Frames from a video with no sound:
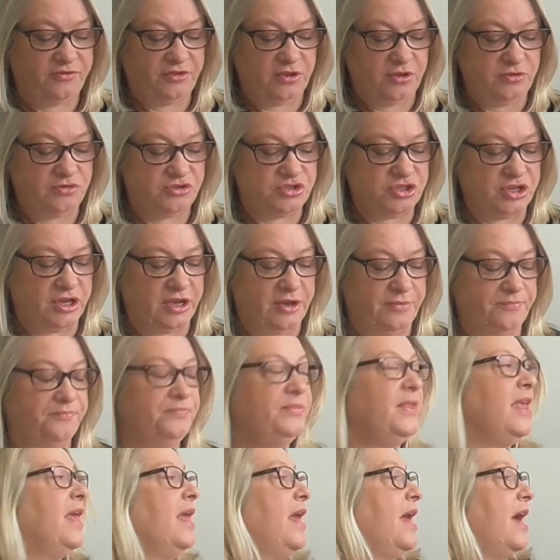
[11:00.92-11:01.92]
future,
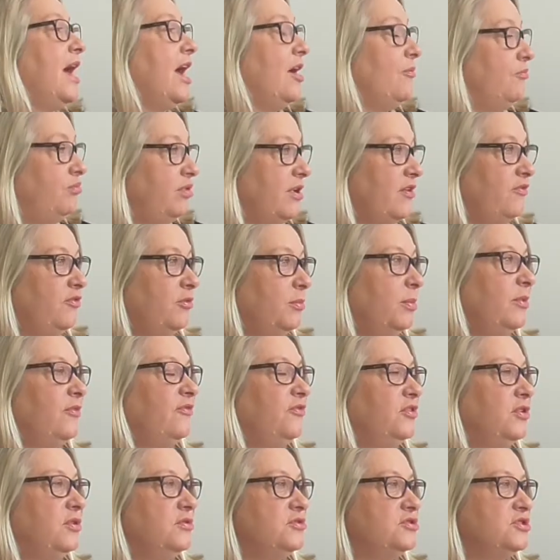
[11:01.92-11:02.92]
and preferable
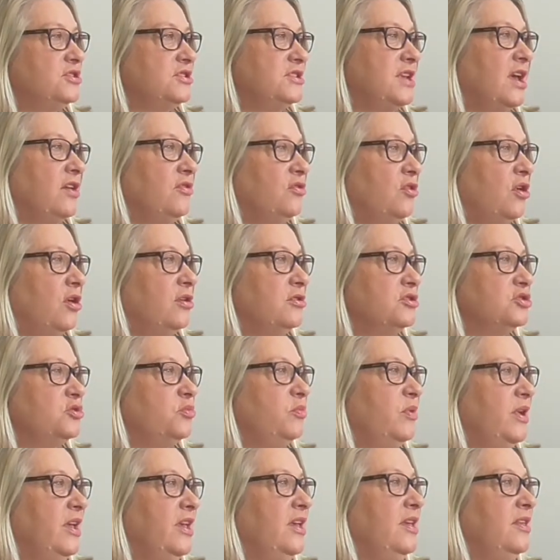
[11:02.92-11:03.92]
futures are
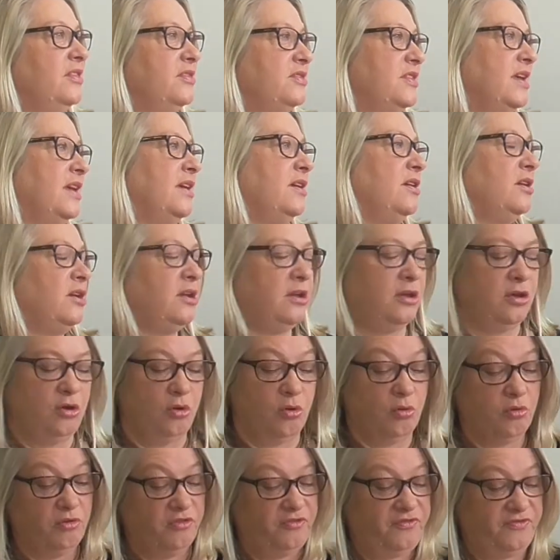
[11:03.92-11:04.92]
those we think
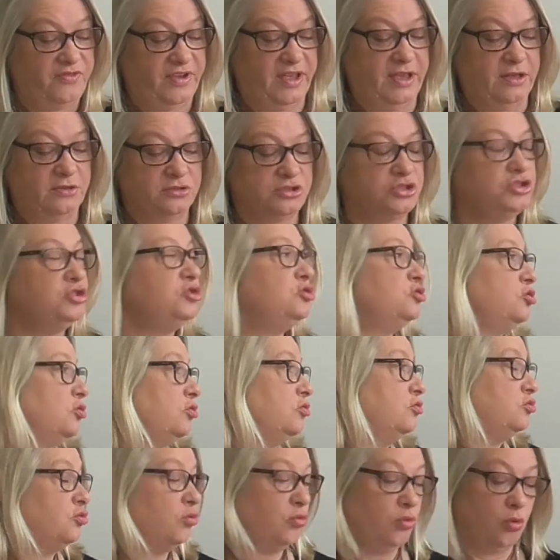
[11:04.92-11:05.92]
or feel
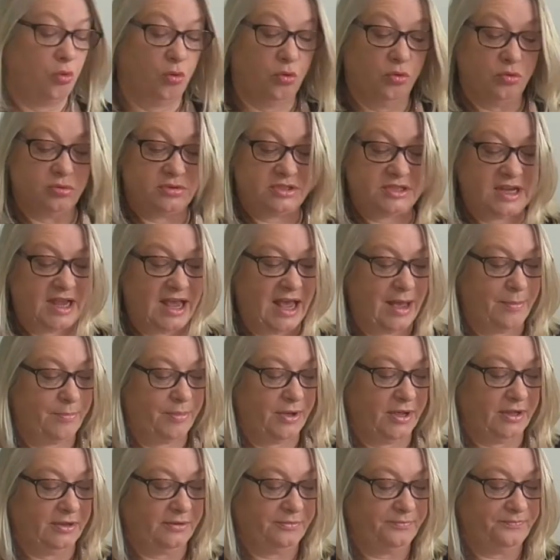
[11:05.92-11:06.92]
should or ought to
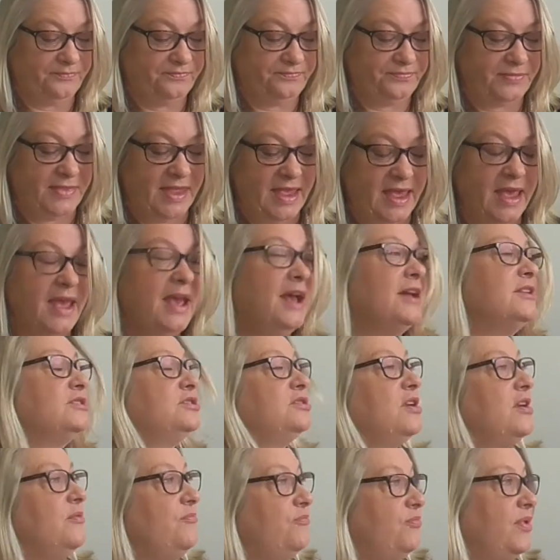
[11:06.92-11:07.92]
happen.
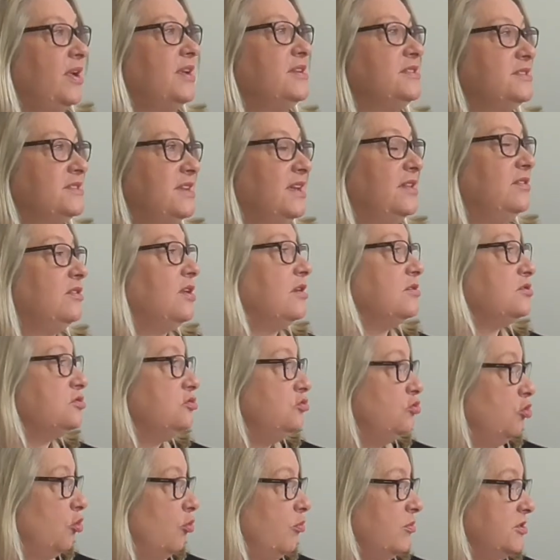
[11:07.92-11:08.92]
So it brings in those
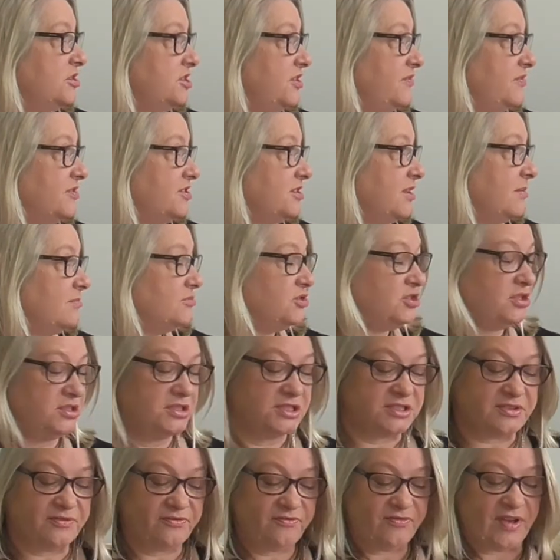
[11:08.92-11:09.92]
normative
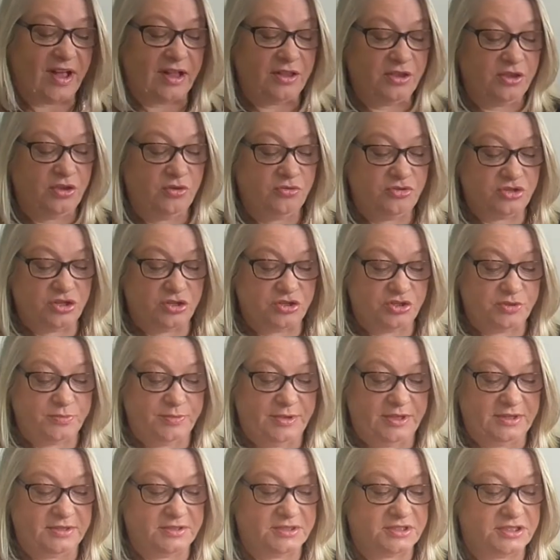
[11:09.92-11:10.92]
assumptions and value
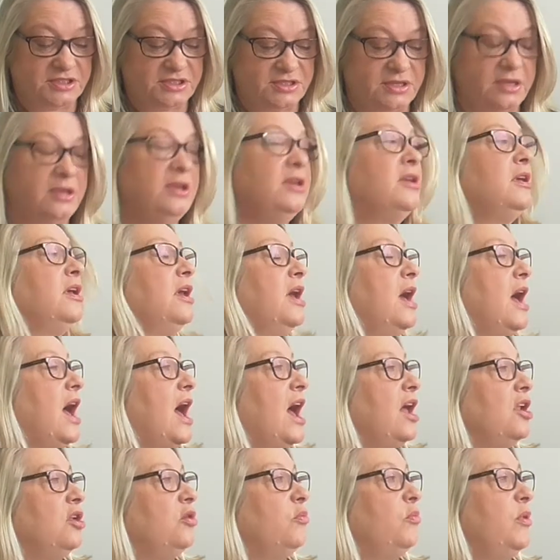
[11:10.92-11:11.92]
judgments.
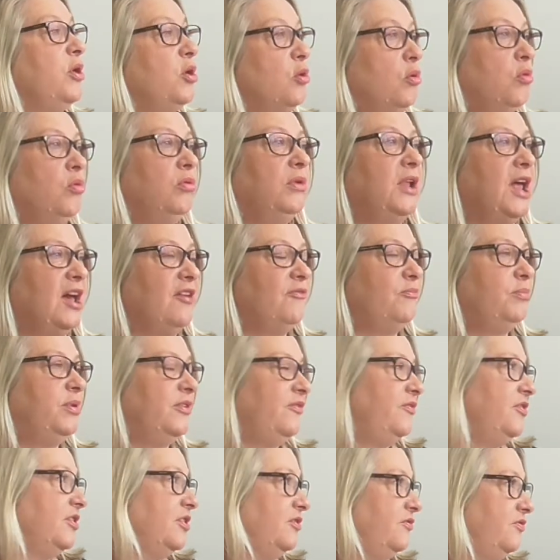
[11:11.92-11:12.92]
And we all have
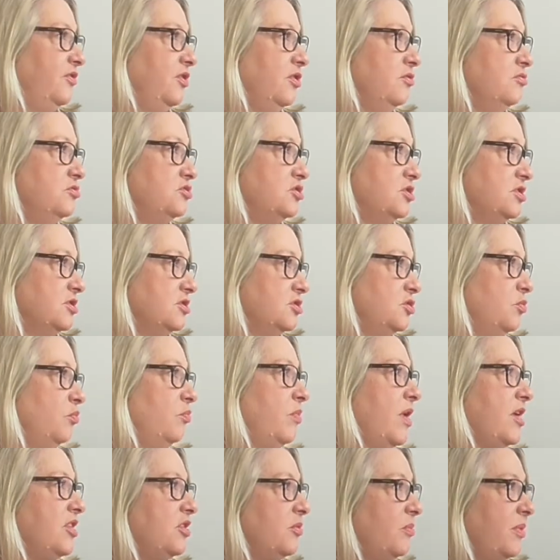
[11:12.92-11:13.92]
preferred futures,
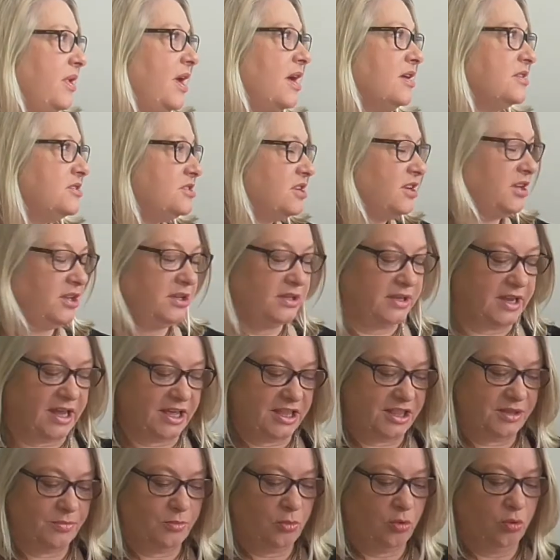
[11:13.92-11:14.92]
whether we
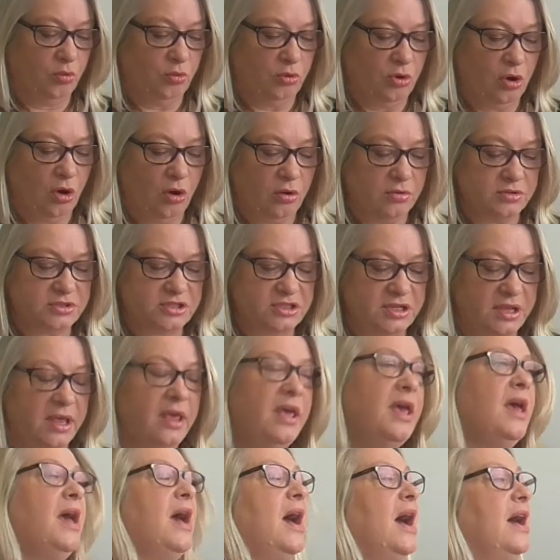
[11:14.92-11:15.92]
articulate them or not.
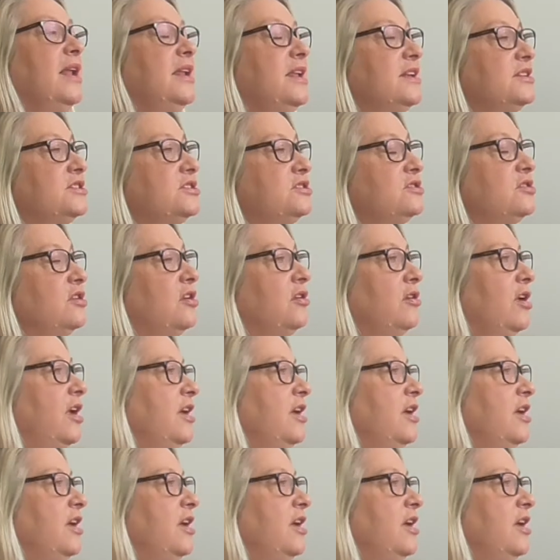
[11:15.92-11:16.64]
And it's